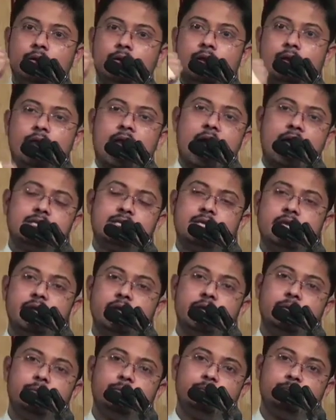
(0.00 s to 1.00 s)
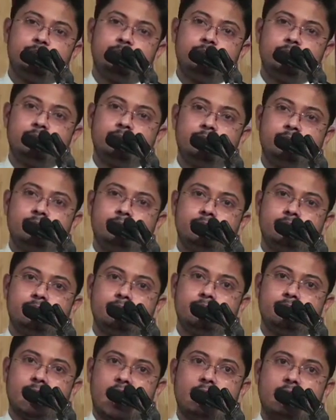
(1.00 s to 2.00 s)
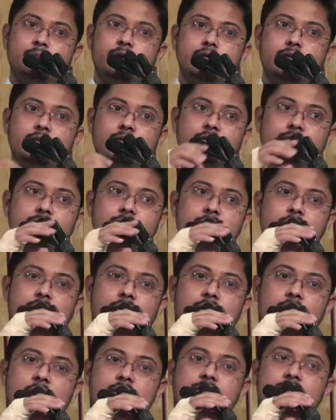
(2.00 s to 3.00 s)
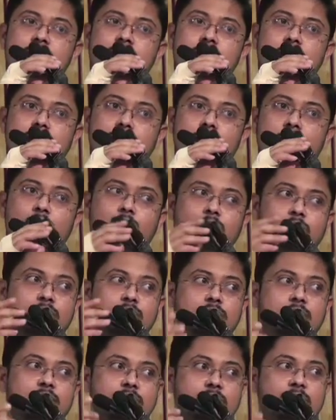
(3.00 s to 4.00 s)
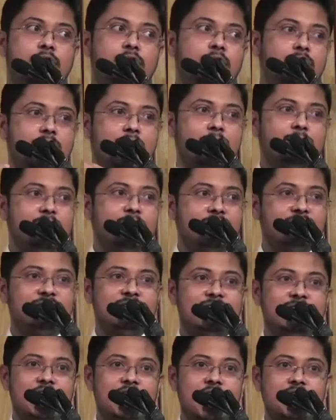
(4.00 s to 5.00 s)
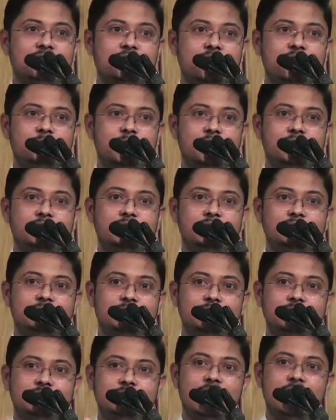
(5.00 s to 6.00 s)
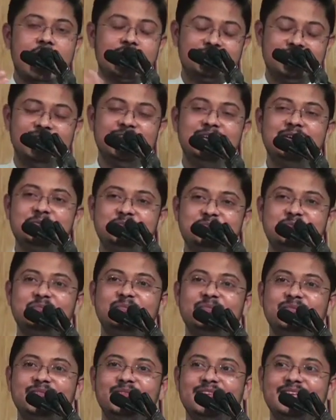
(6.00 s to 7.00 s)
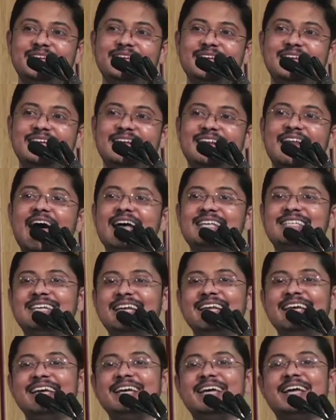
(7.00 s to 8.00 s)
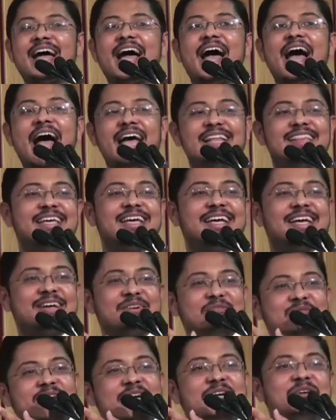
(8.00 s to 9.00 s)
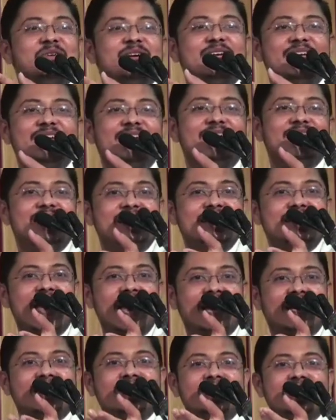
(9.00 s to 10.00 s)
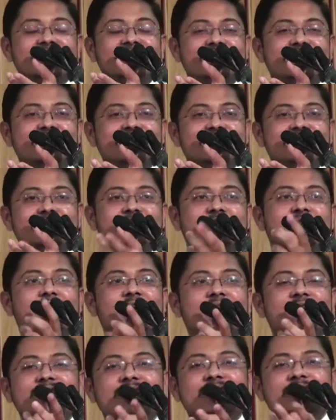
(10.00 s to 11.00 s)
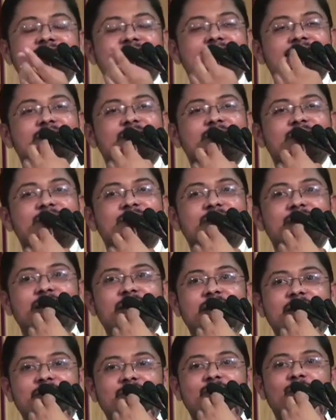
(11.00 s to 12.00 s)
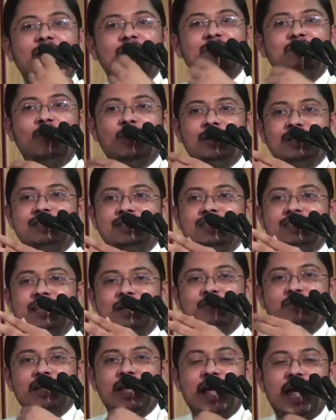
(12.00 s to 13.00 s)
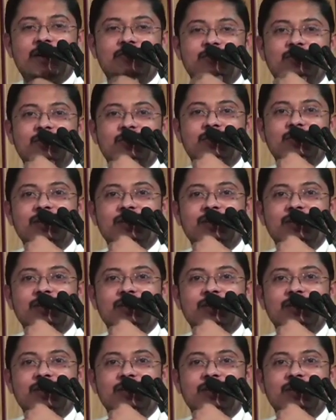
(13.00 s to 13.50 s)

Lastly, I have been saying lastly, and now this is the third time that I've said lastly, but this is lastly. Lastly, I think we need to tackle these three diseases in foreign policy that we have.